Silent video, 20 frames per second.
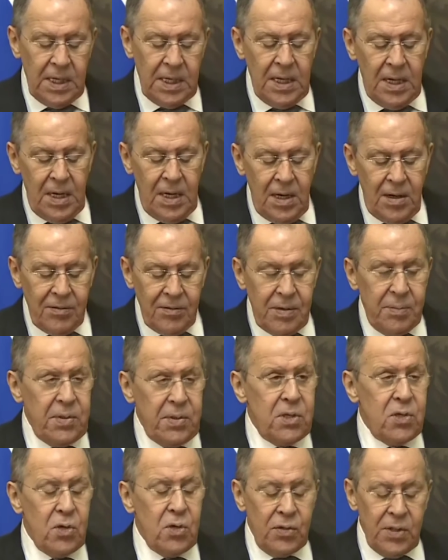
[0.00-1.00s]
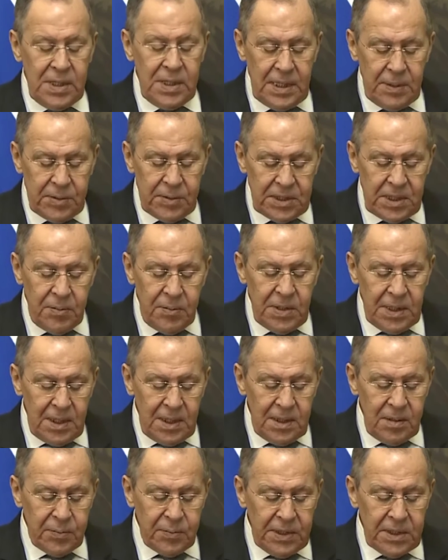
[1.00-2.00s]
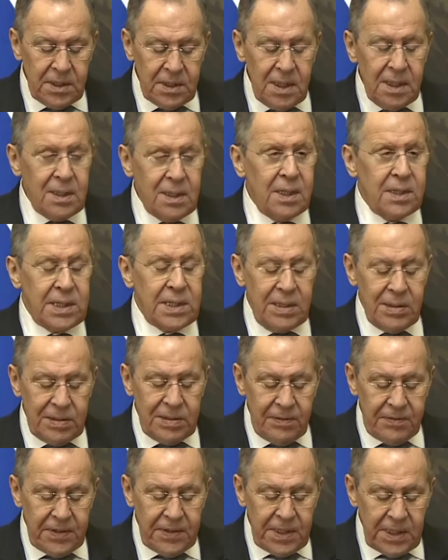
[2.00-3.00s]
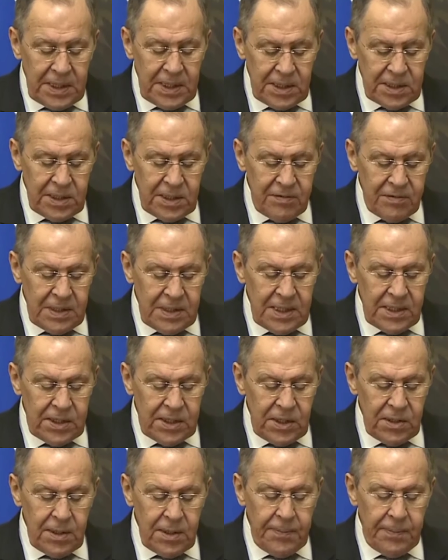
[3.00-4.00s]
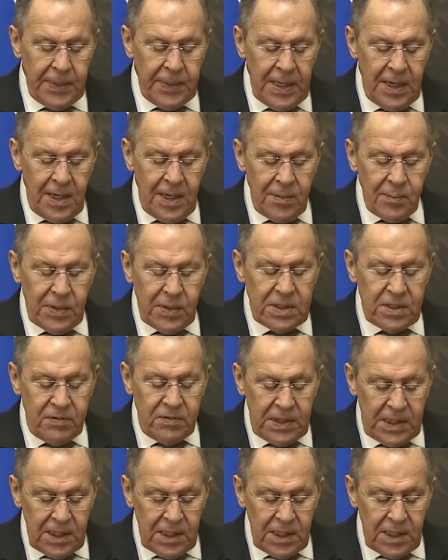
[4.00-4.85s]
there was an unofficial visit to the United Arab Emirates by the head of the